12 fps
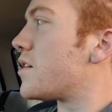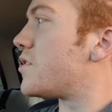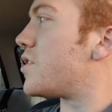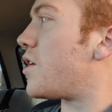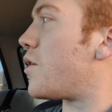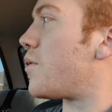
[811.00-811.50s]

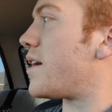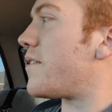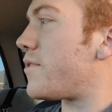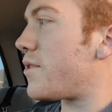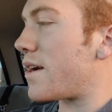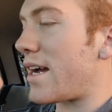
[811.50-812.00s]
So
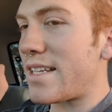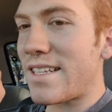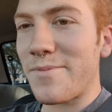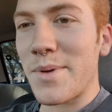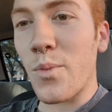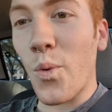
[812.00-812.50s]
if you guys
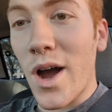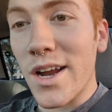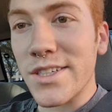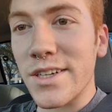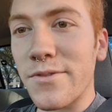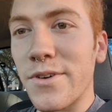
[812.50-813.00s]
have been
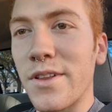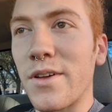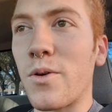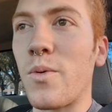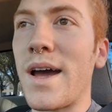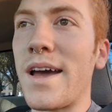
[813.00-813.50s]
watching for a
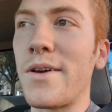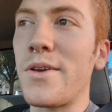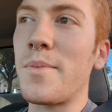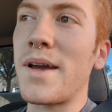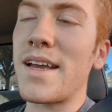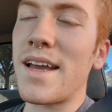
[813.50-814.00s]
little while,
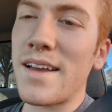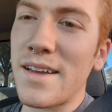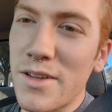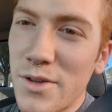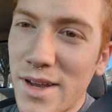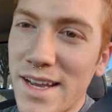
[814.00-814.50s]
you
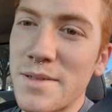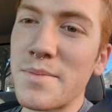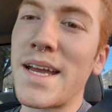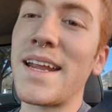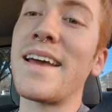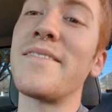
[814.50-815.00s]
guys
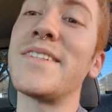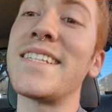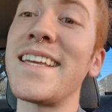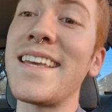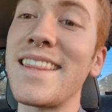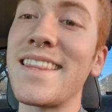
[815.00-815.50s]
might have
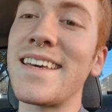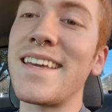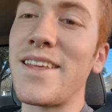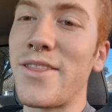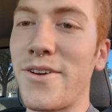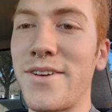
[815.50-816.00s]
seen the
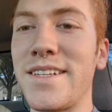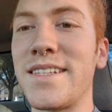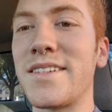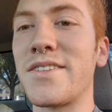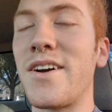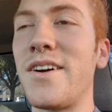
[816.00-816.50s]

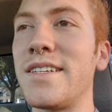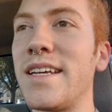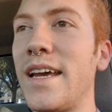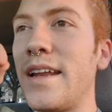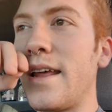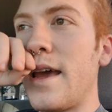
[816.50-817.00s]
E36
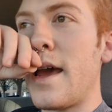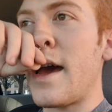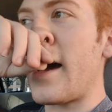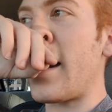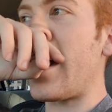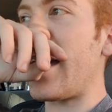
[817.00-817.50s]
content.
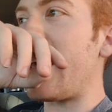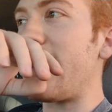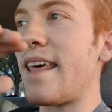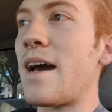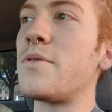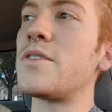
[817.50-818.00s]

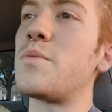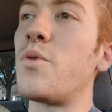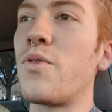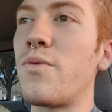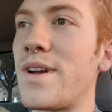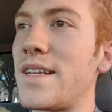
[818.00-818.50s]
And that was
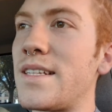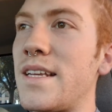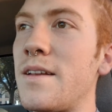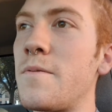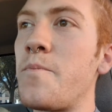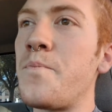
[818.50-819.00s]
more
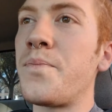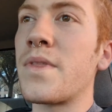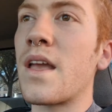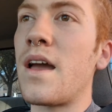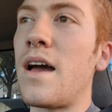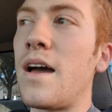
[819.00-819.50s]
recent.
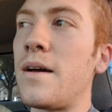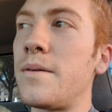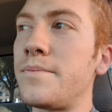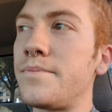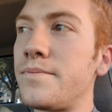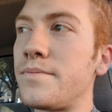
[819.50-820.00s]

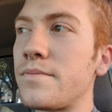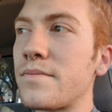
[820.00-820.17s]
And